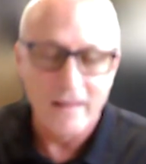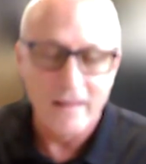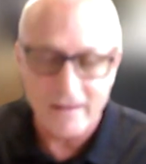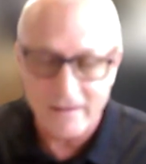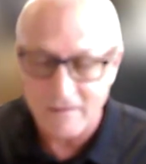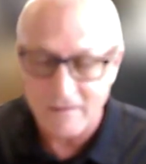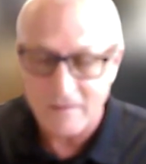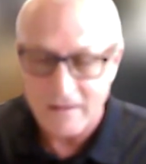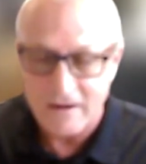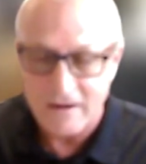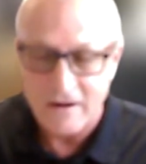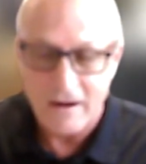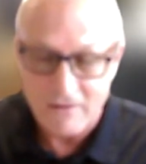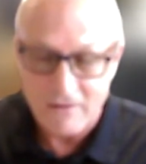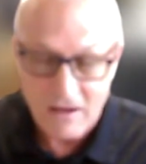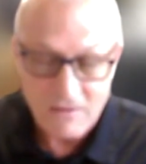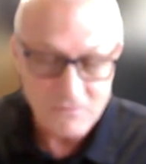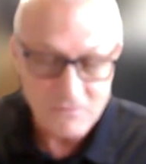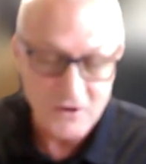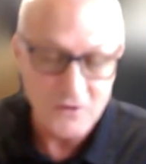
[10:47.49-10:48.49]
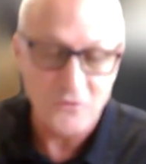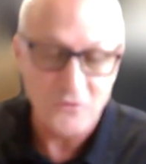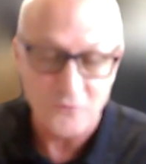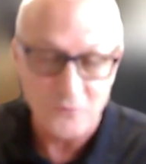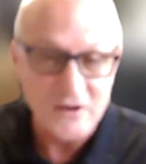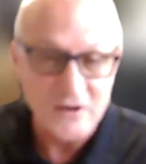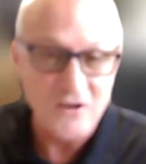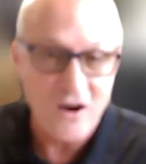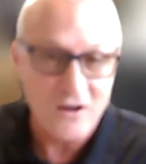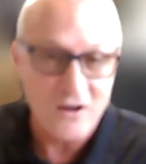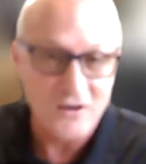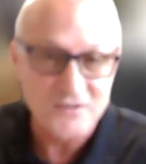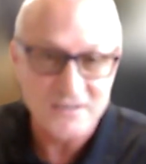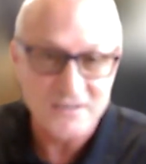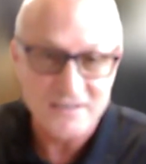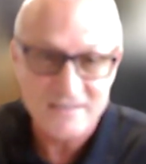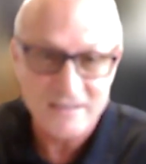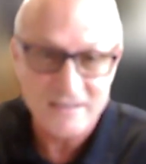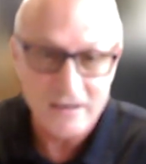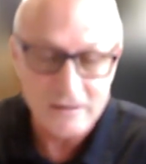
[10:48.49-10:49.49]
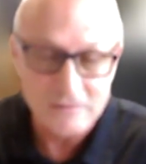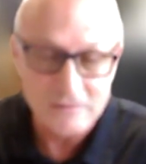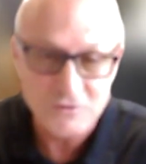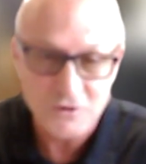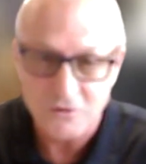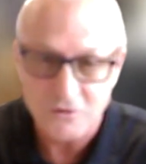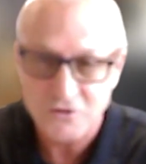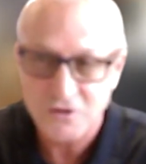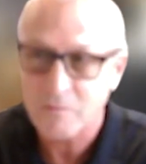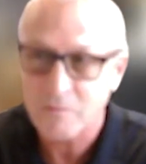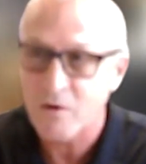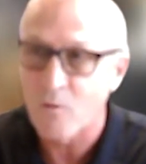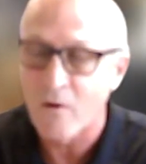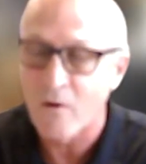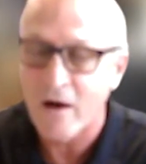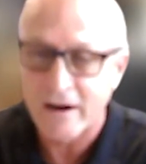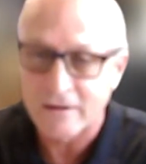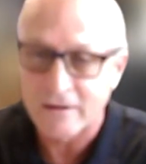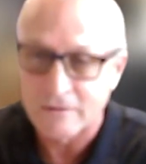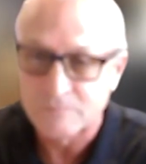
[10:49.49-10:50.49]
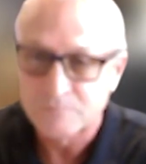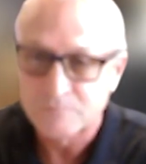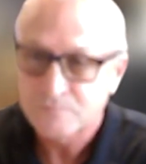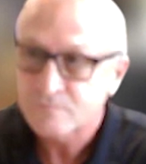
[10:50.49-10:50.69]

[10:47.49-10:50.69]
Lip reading: And I got, 3 daughters and a son. So it took me a while.